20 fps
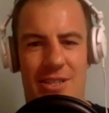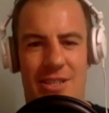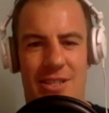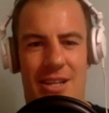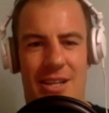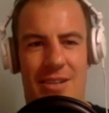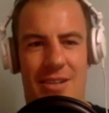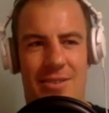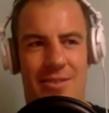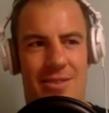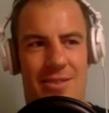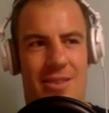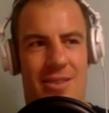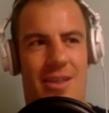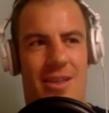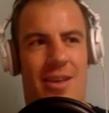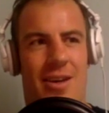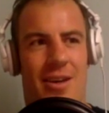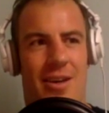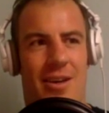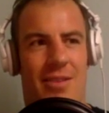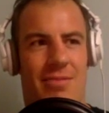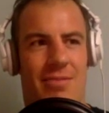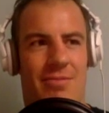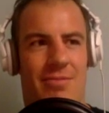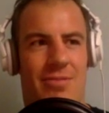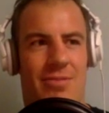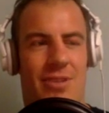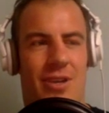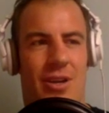and
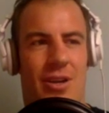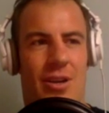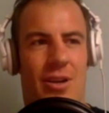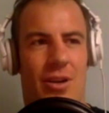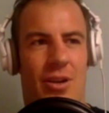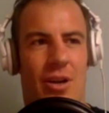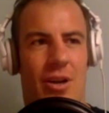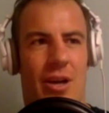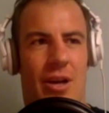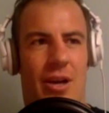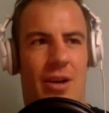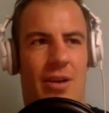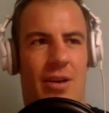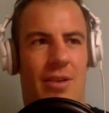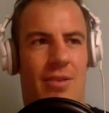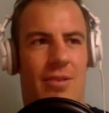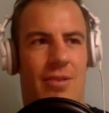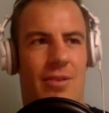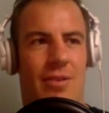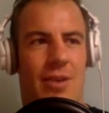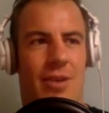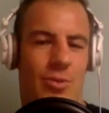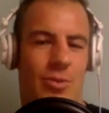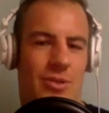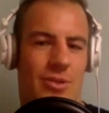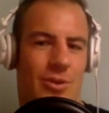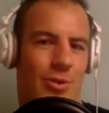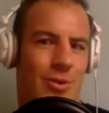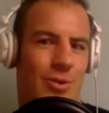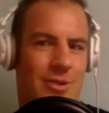like I
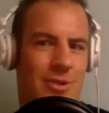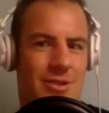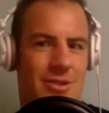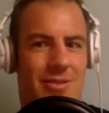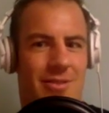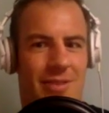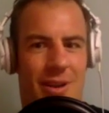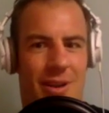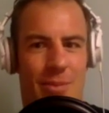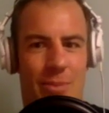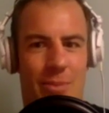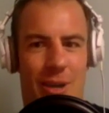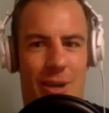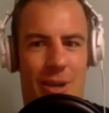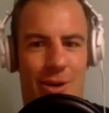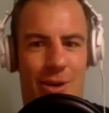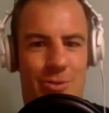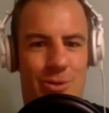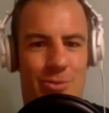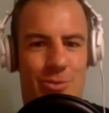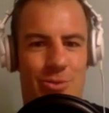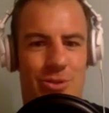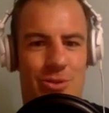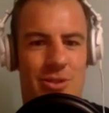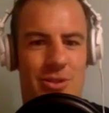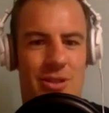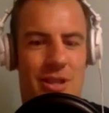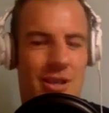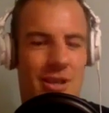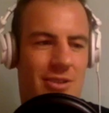always being an
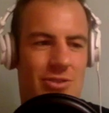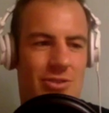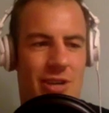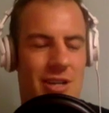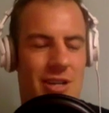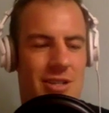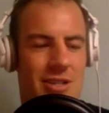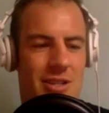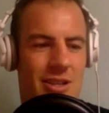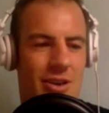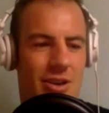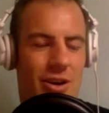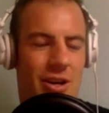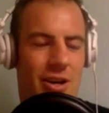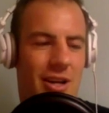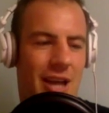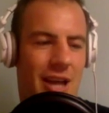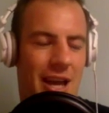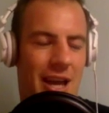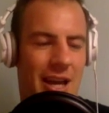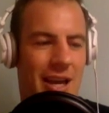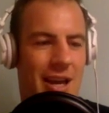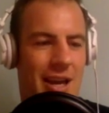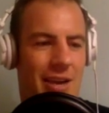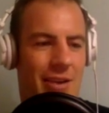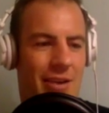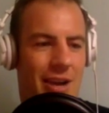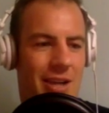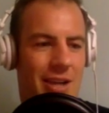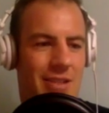optometrist, think straight to the eye in
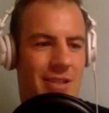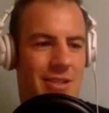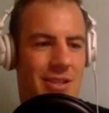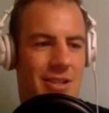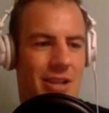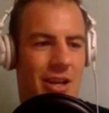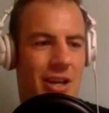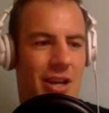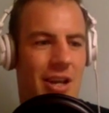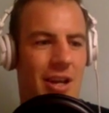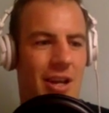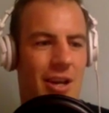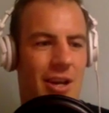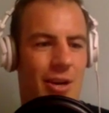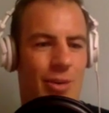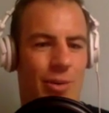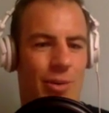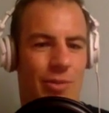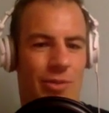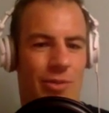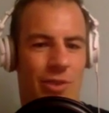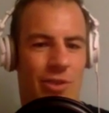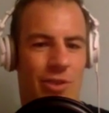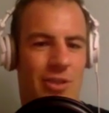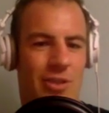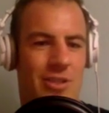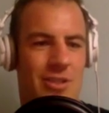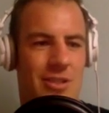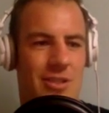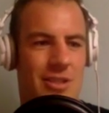cataracts. Like, we've got this